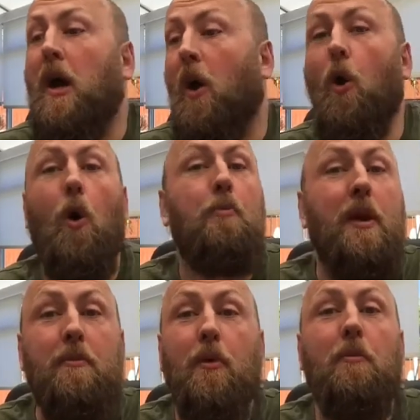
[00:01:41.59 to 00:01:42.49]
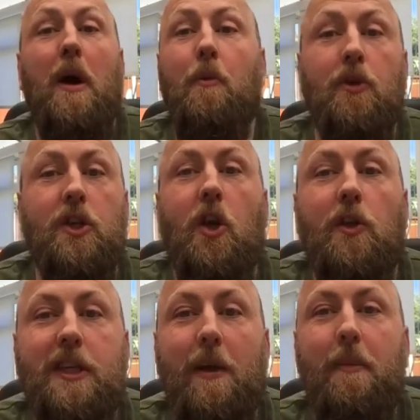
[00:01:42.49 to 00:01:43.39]
or people might want to
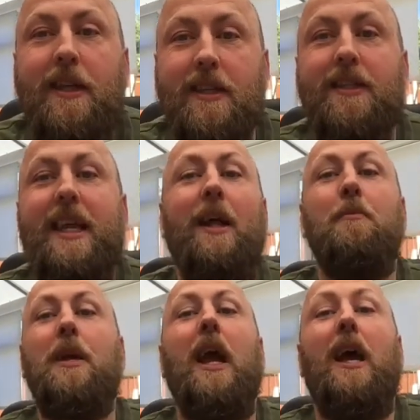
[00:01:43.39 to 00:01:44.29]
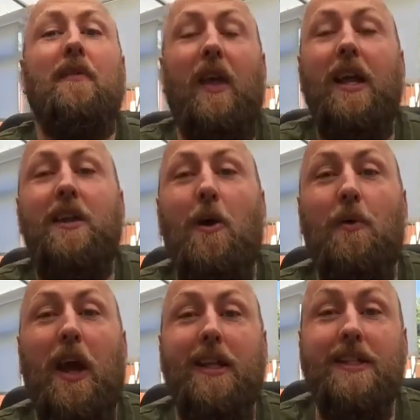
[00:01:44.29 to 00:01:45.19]
contact me to tell me if they know
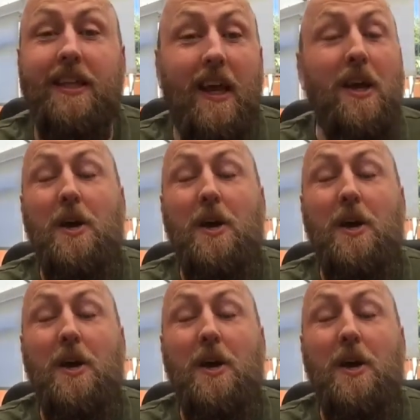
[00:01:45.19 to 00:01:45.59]
the answer.